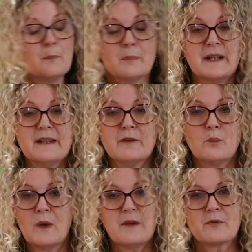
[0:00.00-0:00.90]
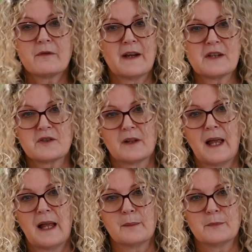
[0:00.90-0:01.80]
But even with professional
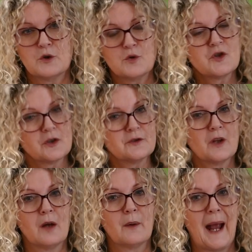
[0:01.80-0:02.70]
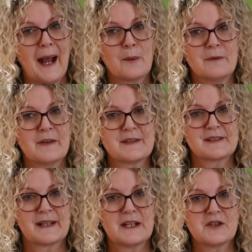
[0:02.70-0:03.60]
help, you should know how
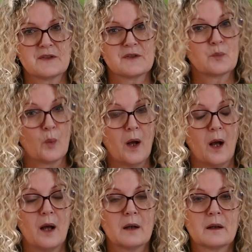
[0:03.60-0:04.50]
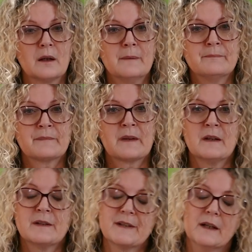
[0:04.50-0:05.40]
investigations work.
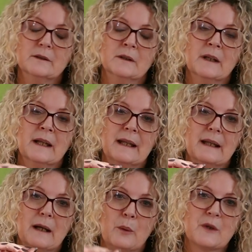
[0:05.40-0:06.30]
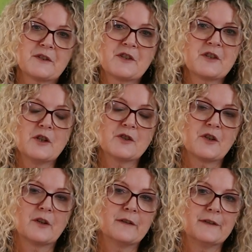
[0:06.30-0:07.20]
So I want to touch
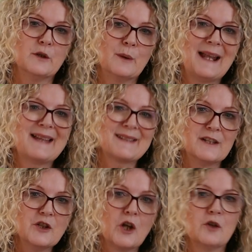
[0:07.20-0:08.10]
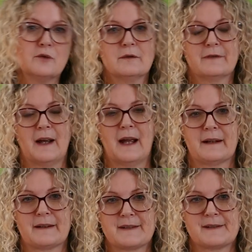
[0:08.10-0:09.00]
on a few lesser known
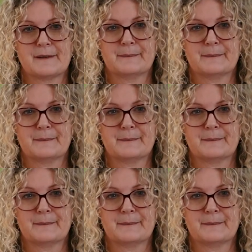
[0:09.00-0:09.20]
facts.